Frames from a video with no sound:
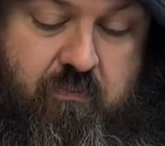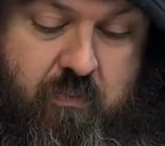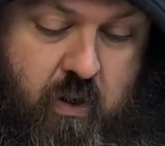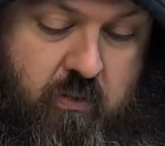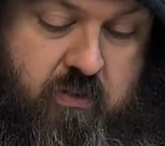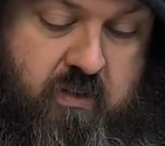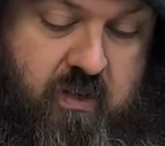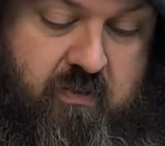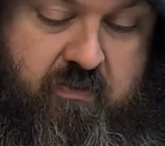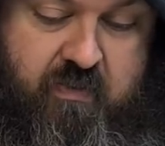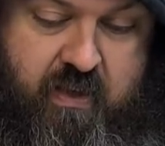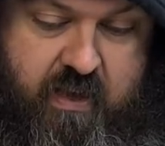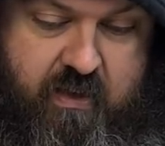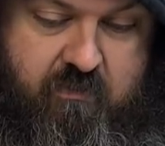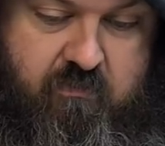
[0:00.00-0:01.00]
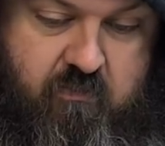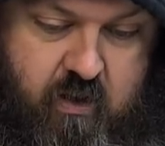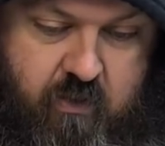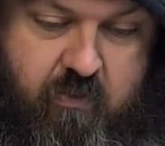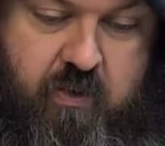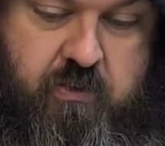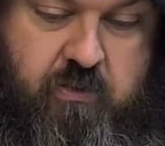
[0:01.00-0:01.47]
most of the
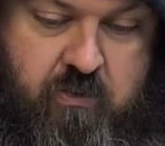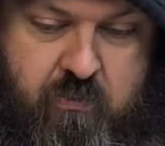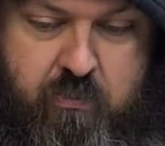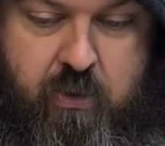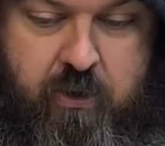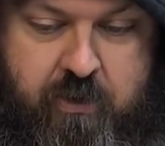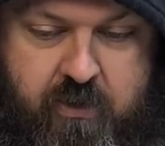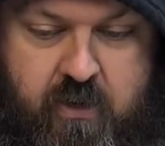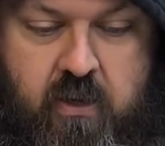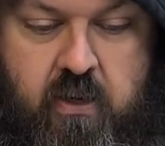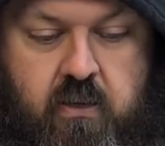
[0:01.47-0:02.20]
original part,